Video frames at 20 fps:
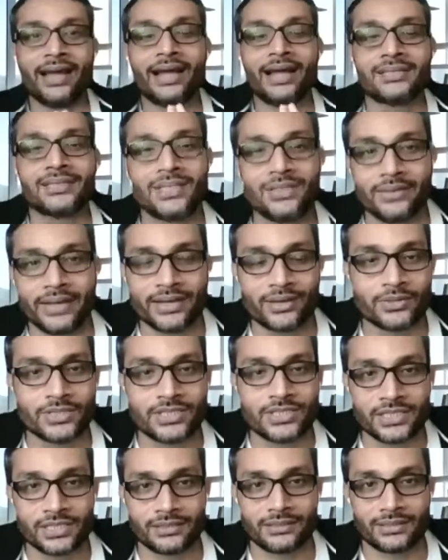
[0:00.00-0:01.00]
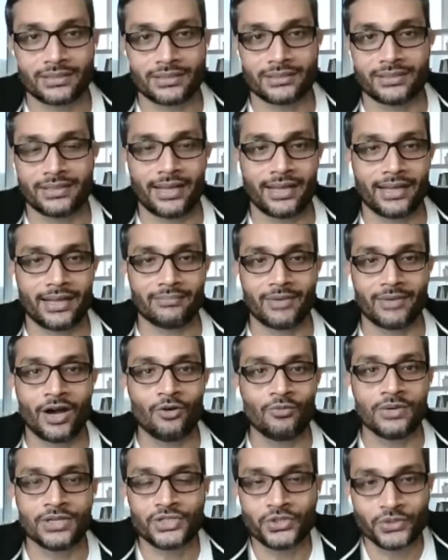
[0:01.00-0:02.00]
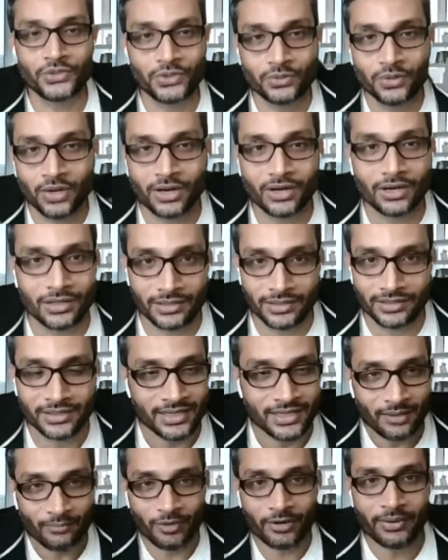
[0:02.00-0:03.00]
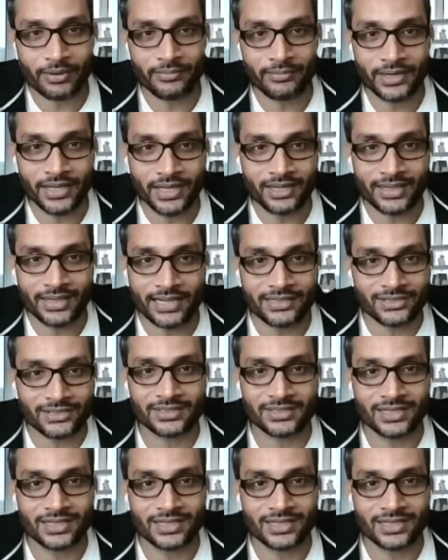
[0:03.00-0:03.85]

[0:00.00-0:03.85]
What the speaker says: ask you a question, Graham. How much do you earn? Probably that's